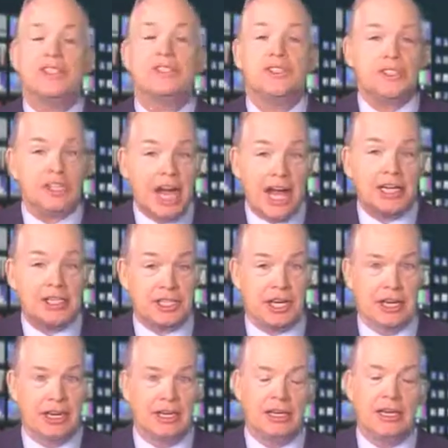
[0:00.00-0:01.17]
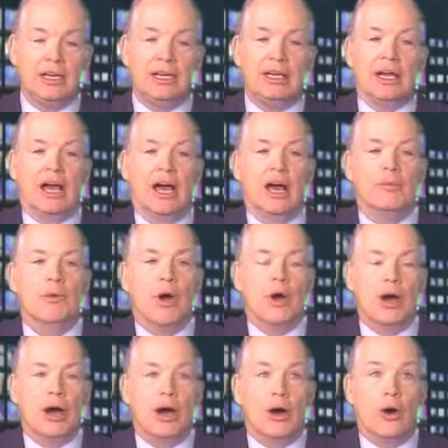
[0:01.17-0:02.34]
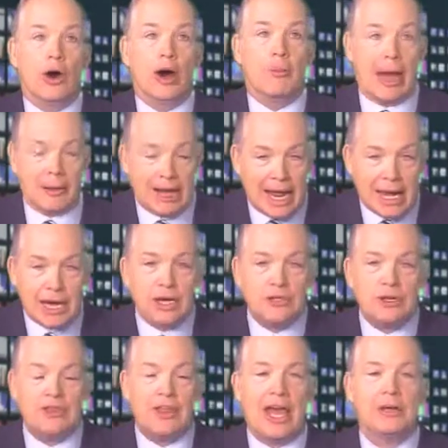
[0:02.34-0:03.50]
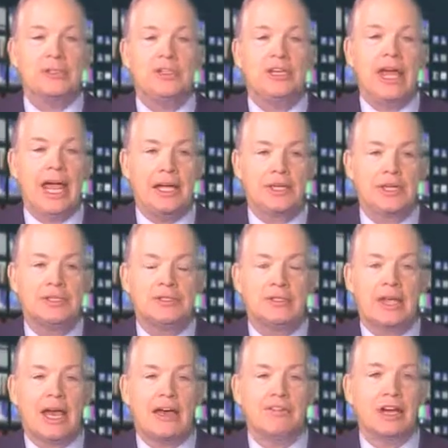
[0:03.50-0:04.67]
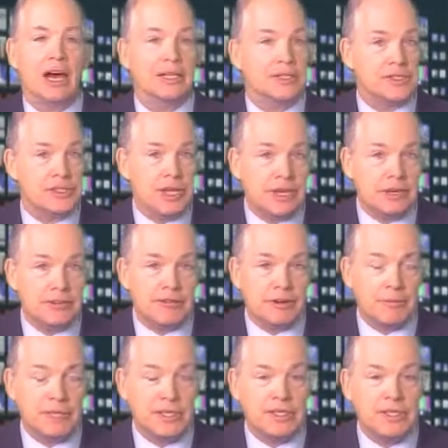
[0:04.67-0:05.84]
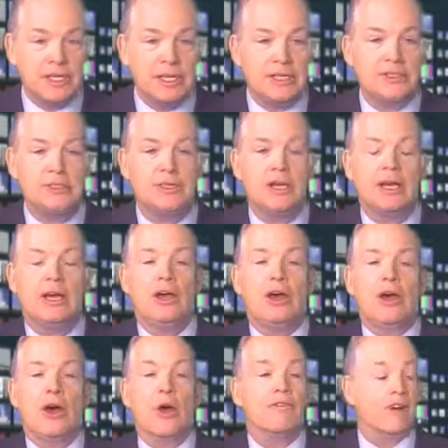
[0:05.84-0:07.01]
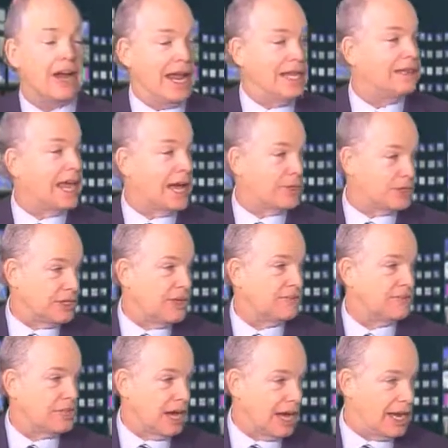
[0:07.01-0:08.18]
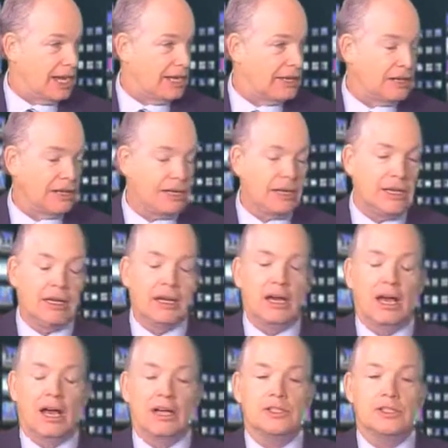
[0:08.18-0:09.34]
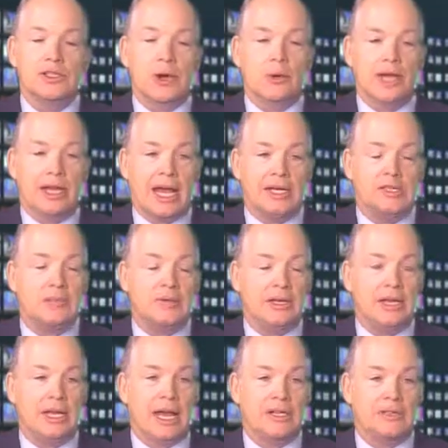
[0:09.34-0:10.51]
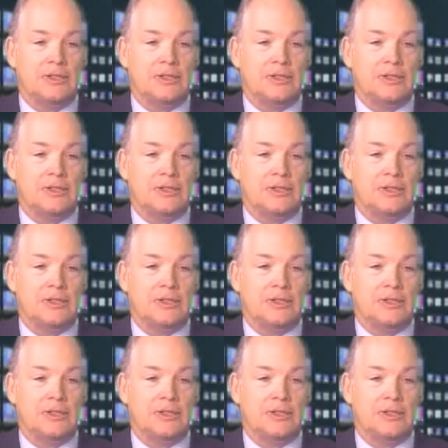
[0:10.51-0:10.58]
which is astonishing. About 800,000 Haitians have gotten sick from the disease. Over 8,000 have died. So it's